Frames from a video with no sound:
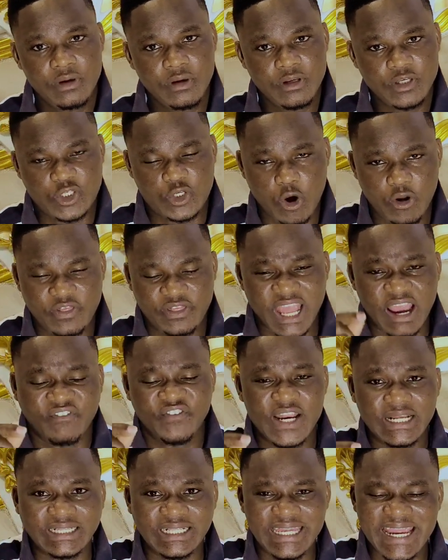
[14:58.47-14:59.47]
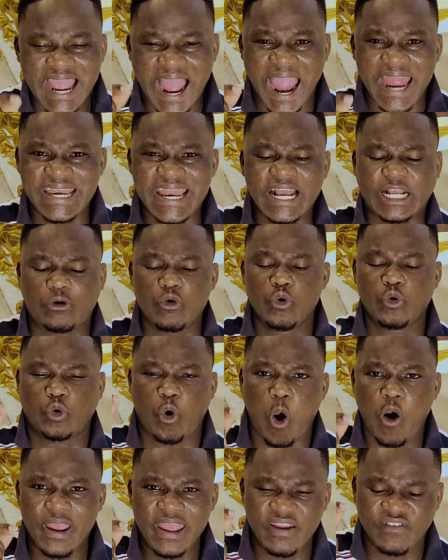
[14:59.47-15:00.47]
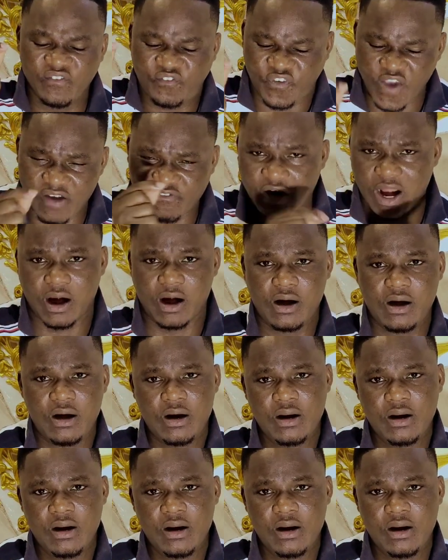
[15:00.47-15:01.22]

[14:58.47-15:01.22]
So definitely INEC will go in favor